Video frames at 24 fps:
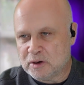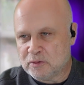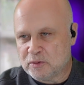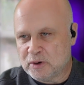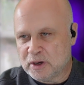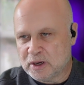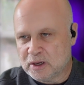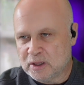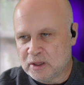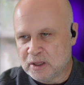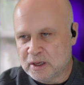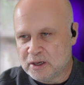
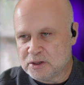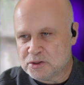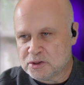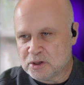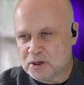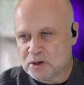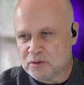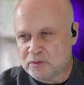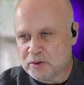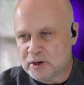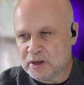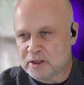regulation
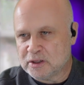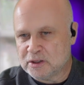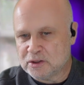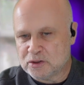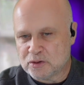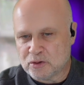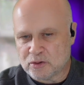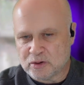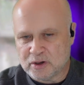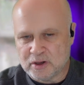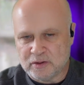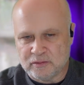and
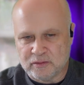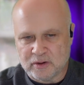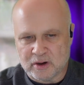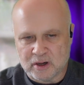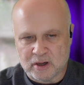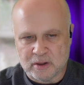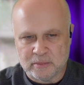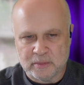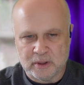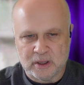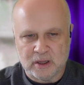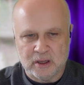regulatory
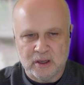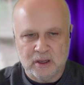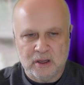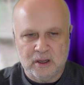environment.